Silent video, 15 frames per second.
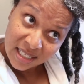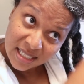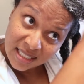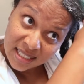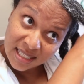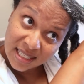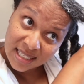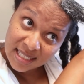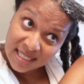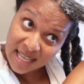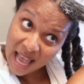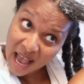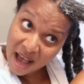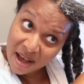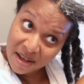to the
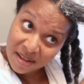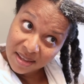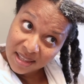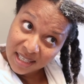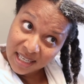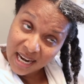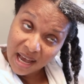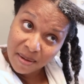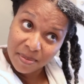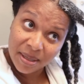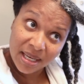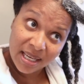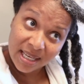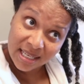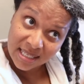south, and I'll
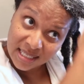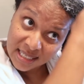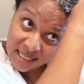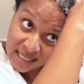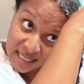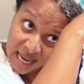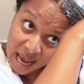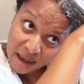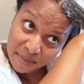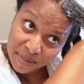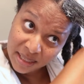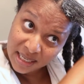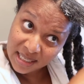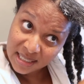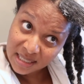be in
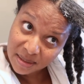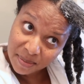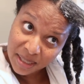some